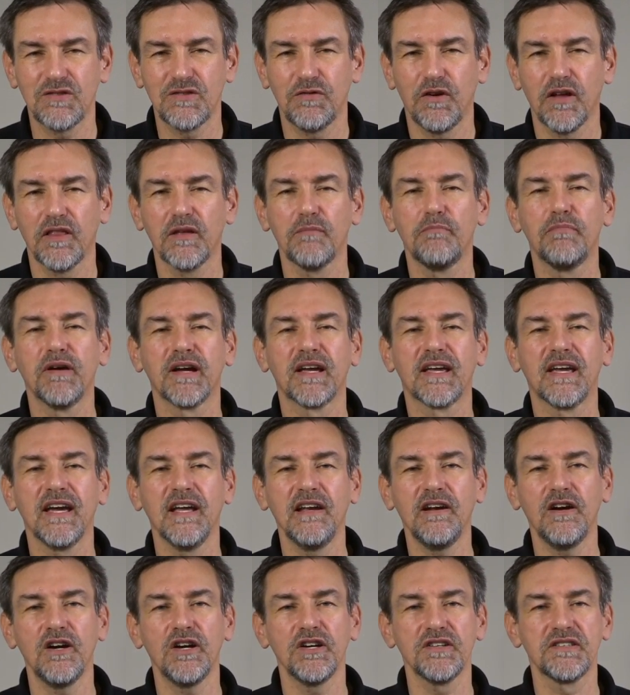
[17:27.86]
for the
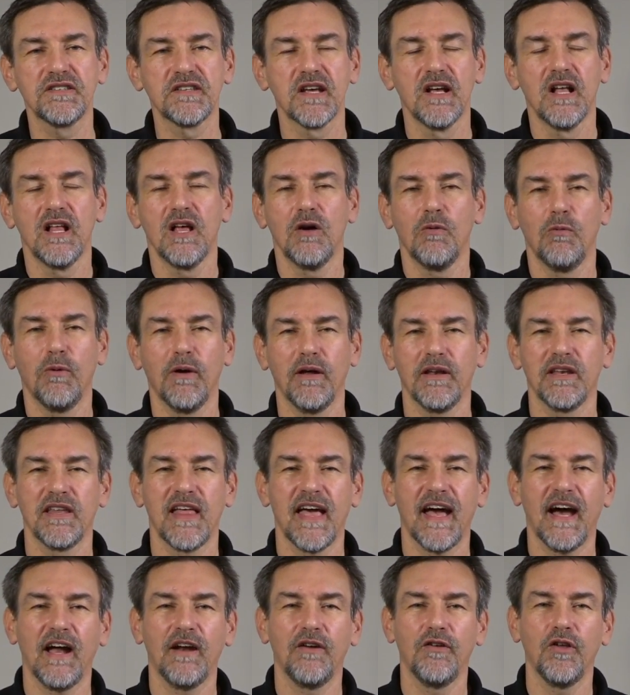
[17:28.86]
beginners when
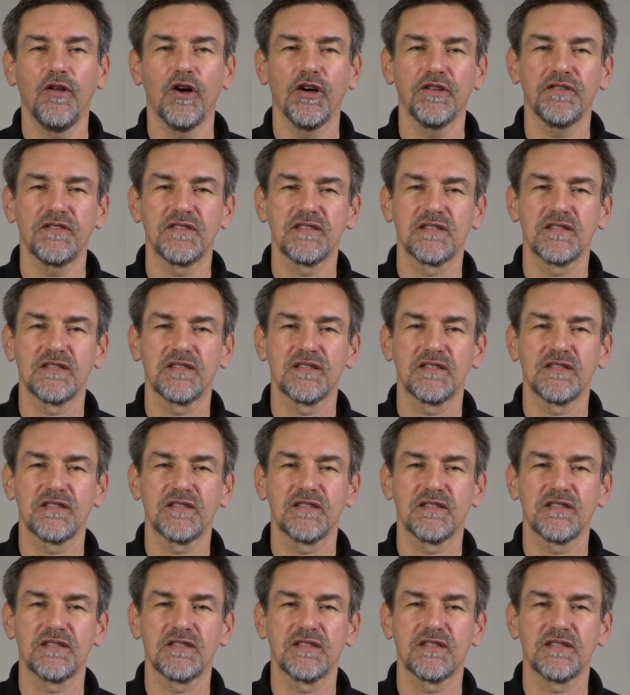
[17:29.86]
they are not